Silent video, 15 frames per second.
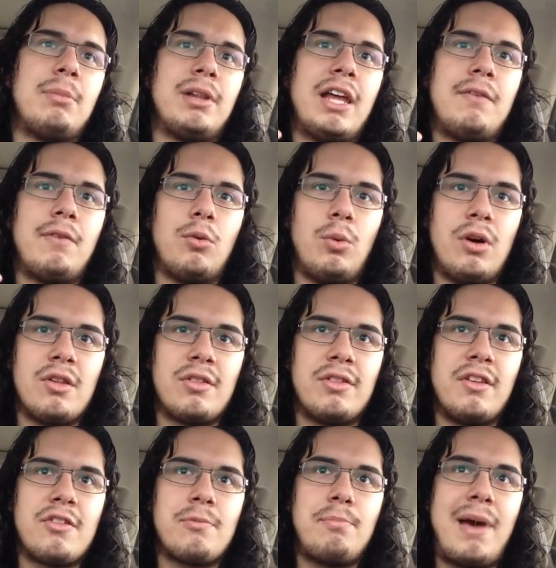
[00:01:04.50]
I believe it was
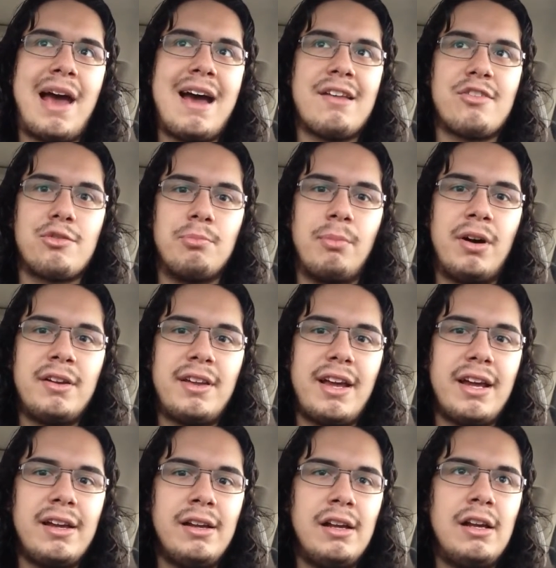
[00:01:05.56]
this past
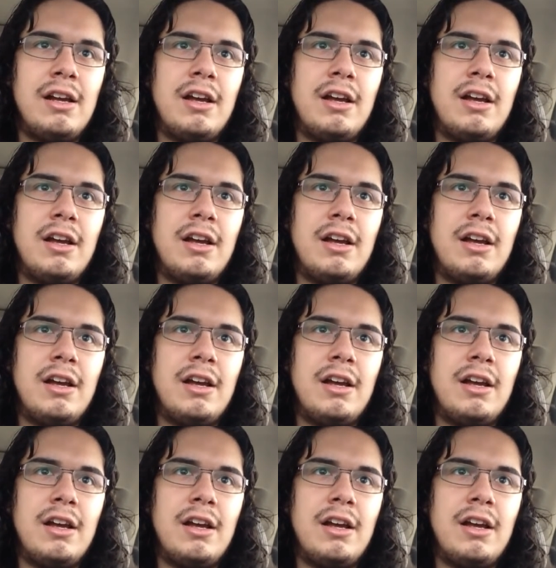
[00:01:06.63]
Monday,